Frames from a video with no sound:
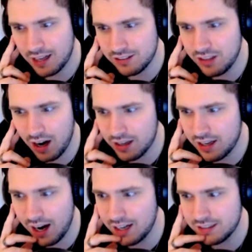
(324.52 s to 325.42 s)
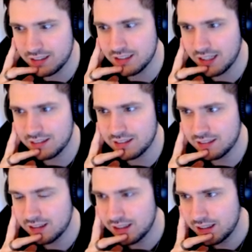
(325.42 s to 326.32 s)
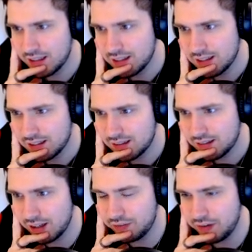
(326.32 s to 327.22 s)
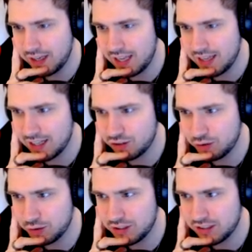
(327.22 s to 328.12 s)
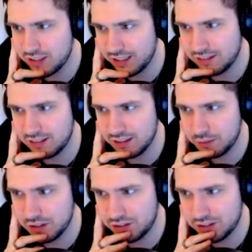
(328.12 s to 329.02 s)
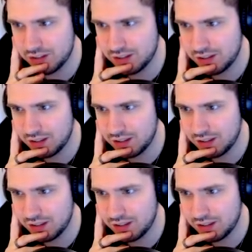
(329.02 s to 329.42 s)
That's not a garden, that's a fucking natural disaster which